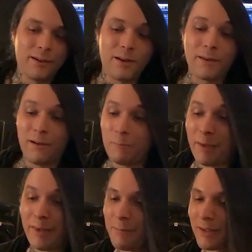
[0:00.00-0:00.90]
you know, the whole
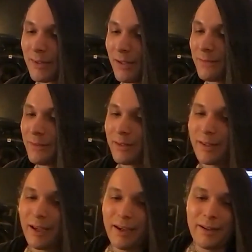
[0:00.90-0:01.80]
pandemic stuff. It
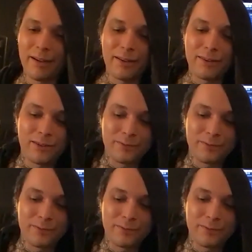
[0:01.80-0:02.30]
kind of